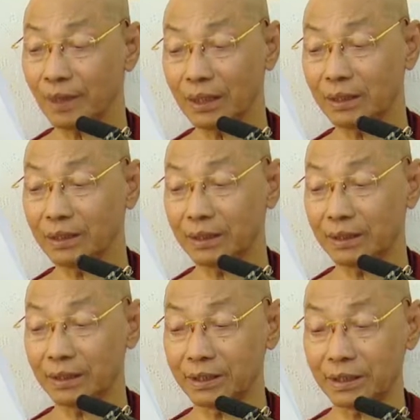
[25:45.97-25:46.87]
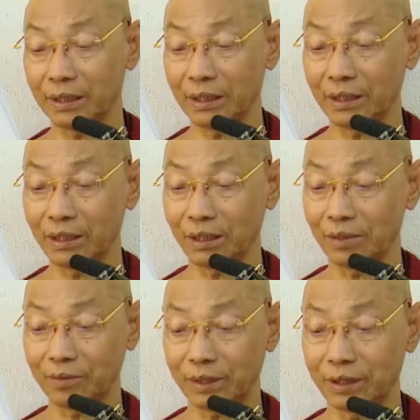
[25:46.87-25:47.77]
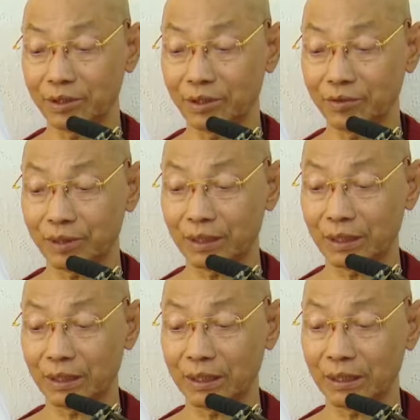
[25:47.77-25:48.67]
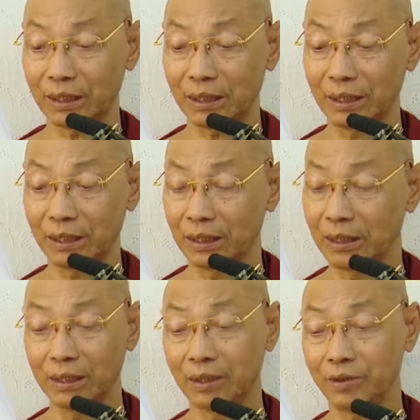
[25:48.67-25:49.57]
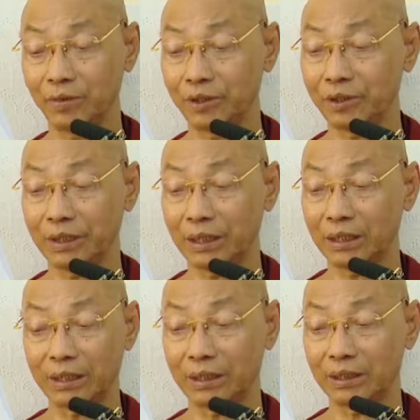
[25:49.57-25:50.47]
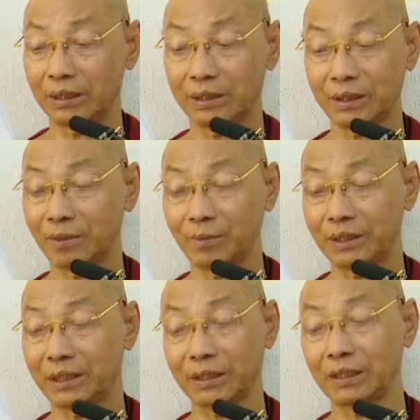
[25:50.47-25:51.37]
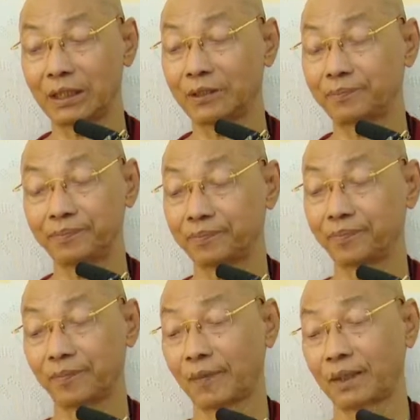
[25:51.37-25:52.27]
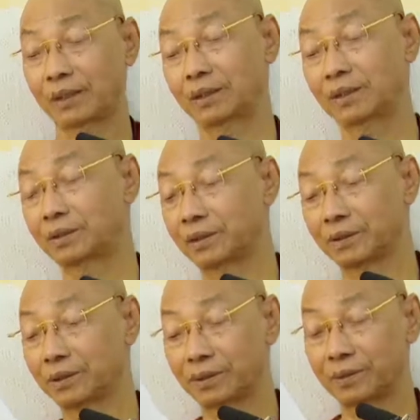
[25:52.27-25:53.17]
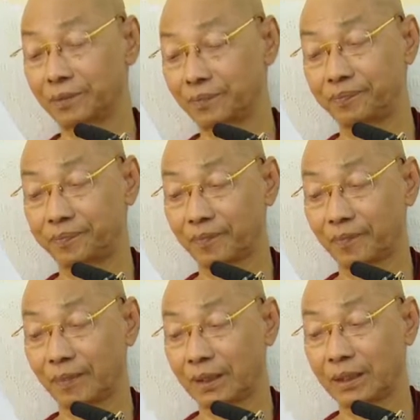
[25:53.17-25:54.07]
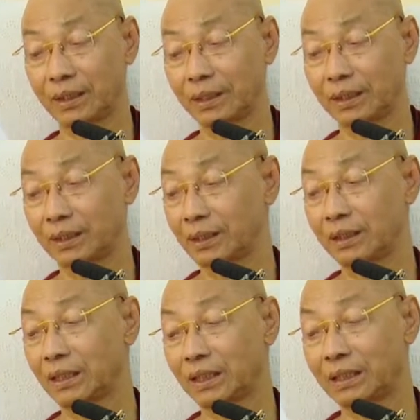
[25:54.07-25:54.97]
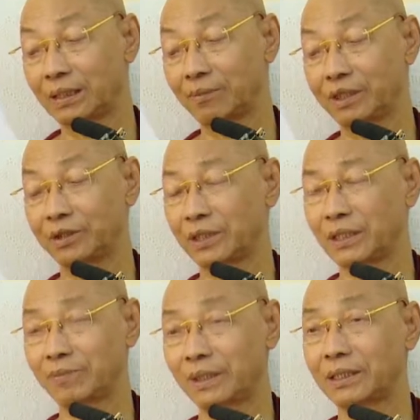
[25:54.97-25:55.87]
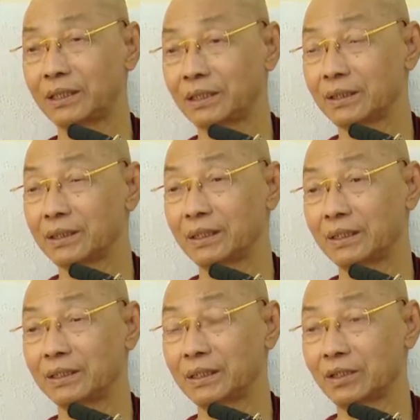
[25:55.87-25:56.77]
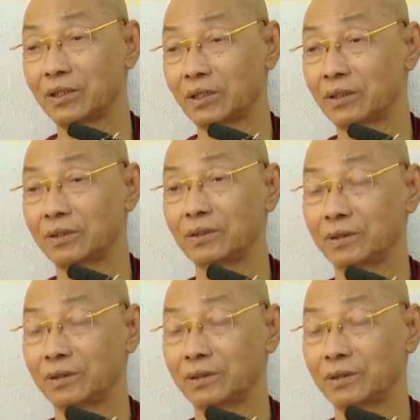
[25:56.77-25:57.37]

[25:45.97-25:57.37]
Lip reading: Is it the seeing of these three characteristics is Sampajanya? So, here can be said, but there is a call,